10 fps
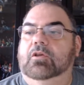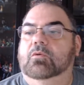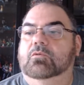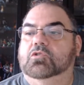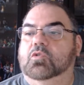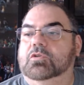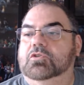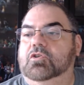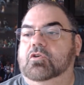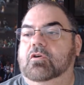source
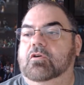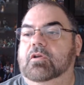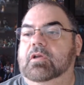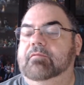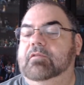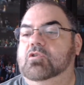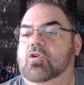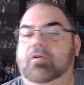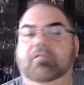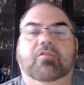your
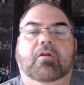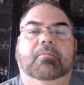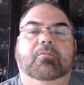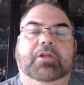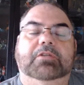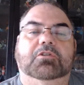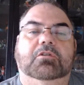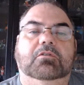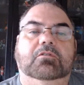inventory from, Rachel?